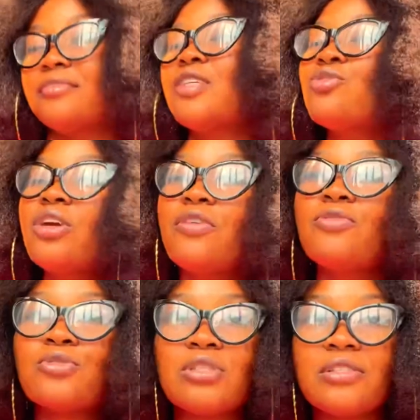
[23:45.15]
it's okay if
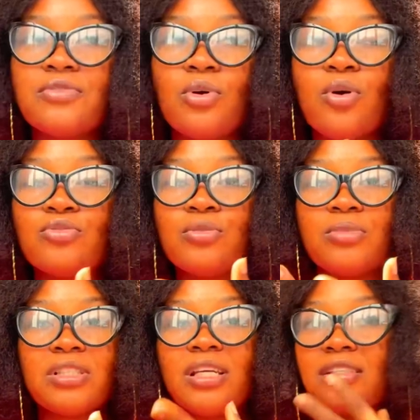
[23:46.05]
you want to leave the country,
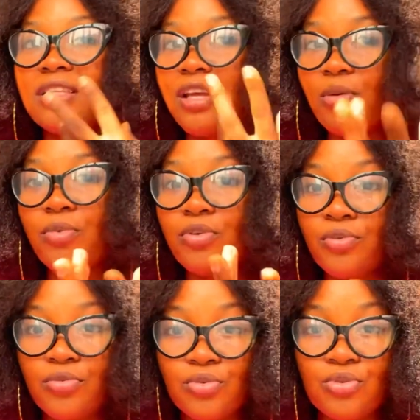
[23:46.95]
but then think about
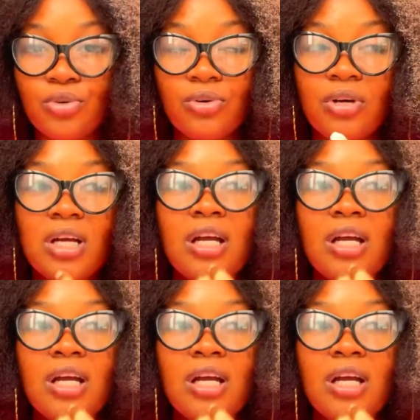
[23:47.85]
your future.